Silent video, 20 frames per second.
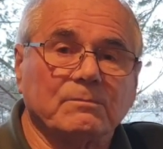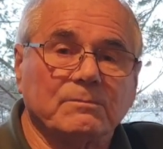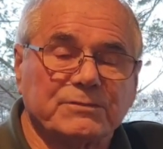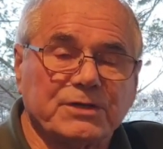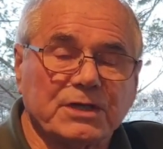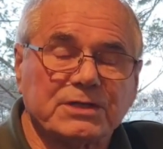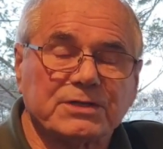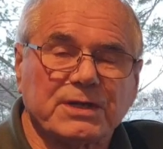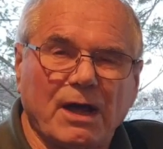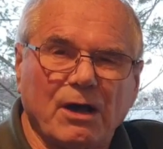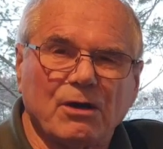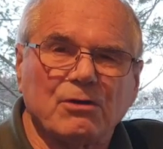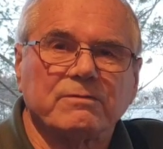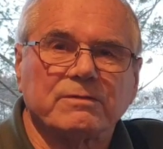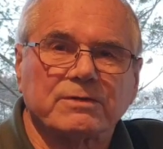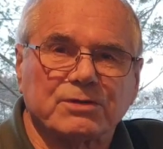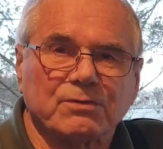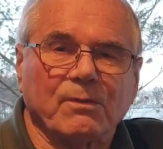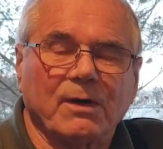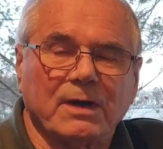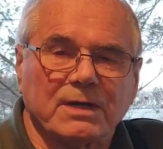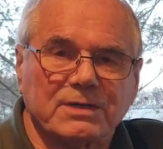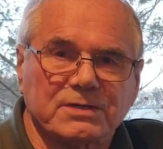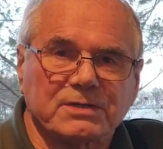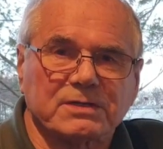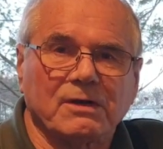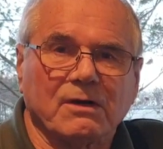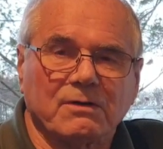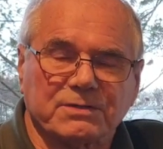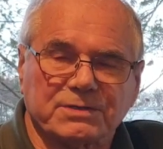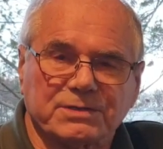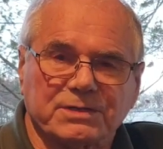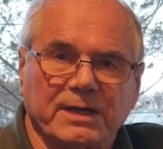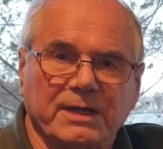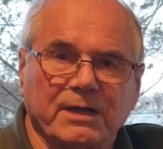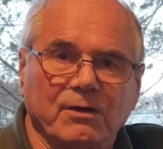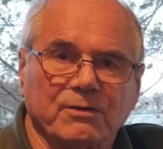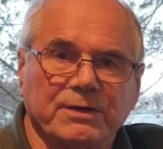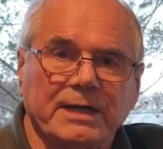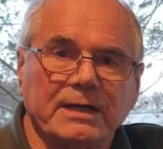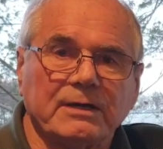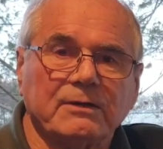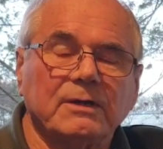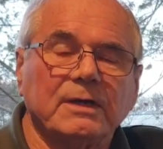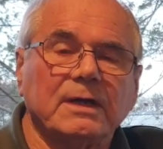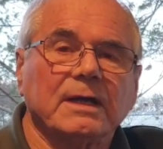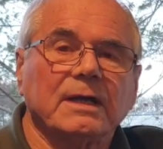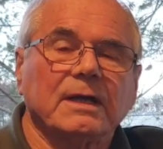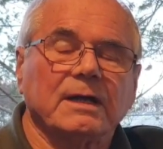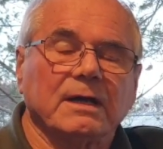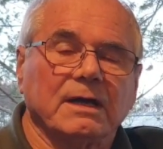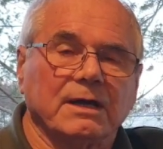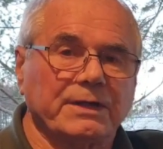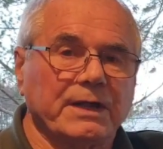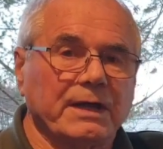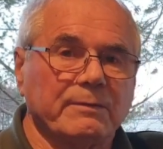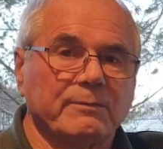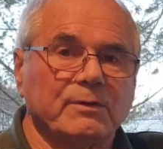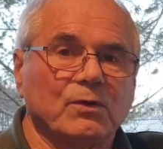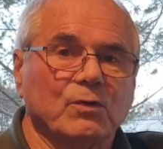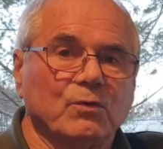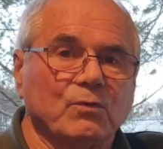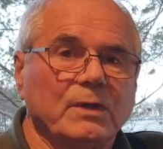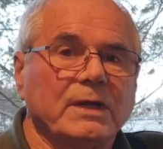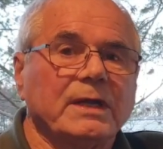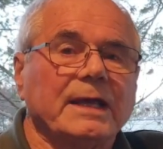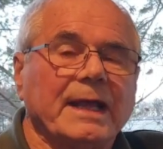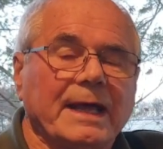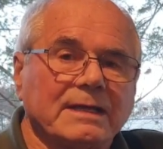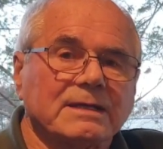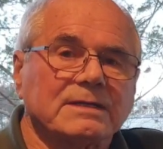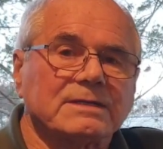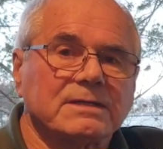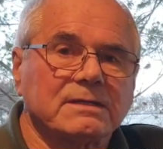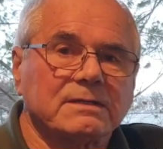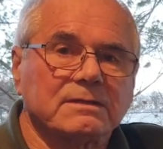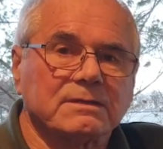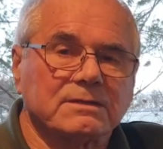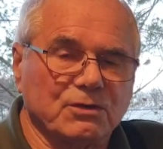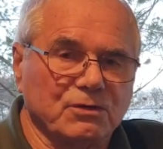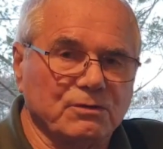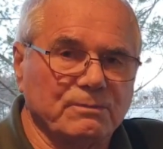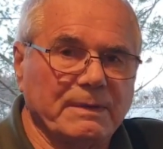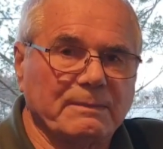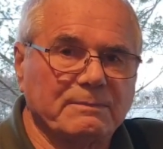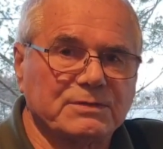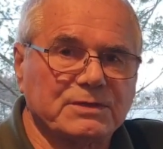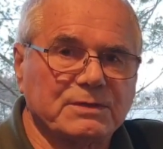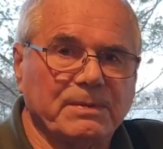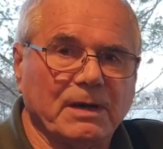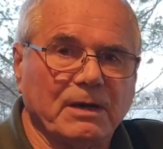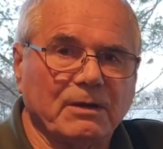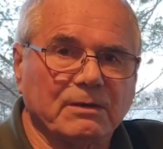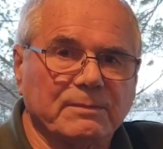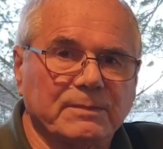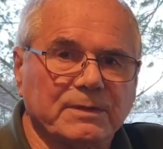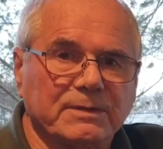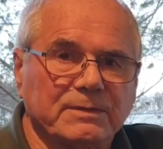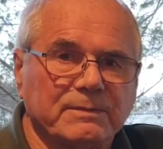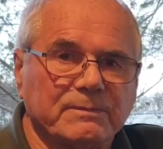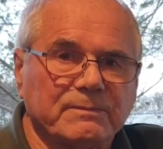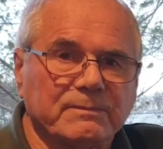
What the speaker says: just over twice as large as they are now, and they will all elect 2 members of Parliament.